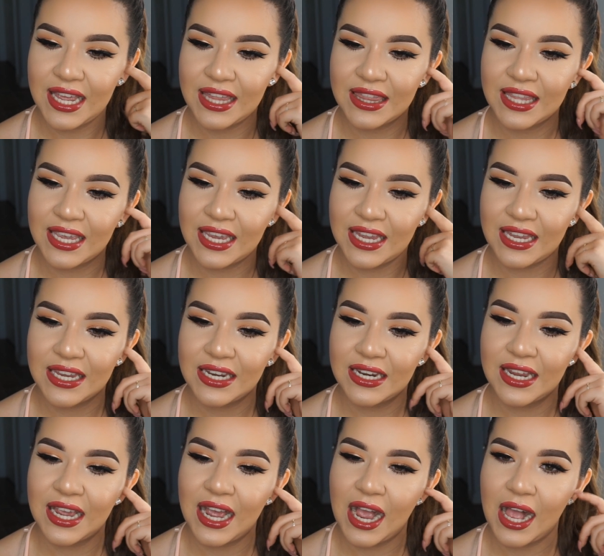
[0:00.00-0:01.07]
and then
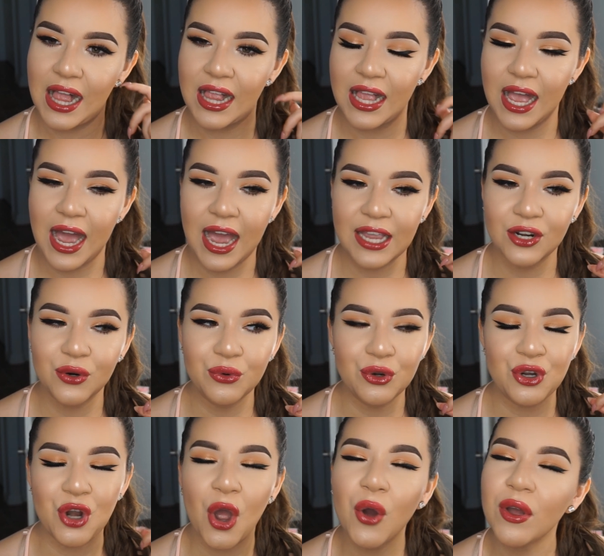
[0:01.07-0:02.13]
I
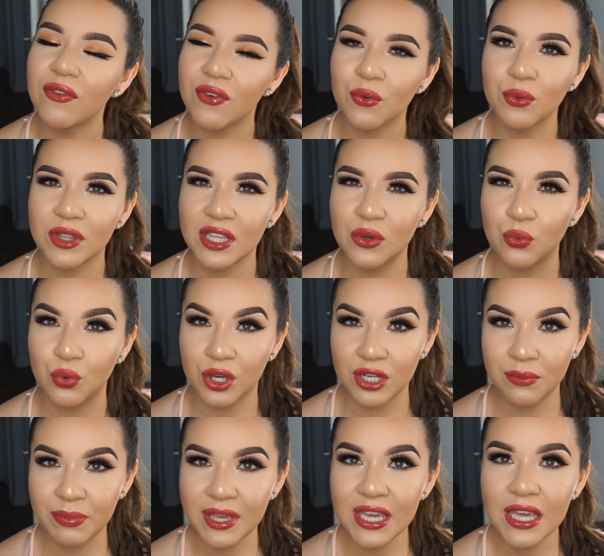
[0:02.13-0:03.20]
don't know if it really would
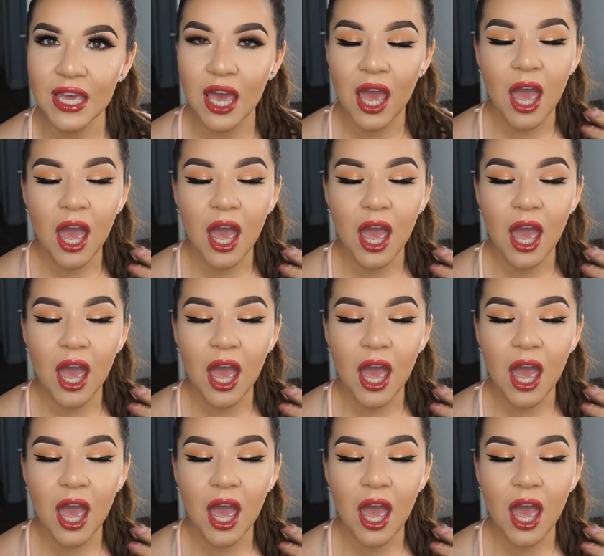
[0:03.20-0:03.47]
be,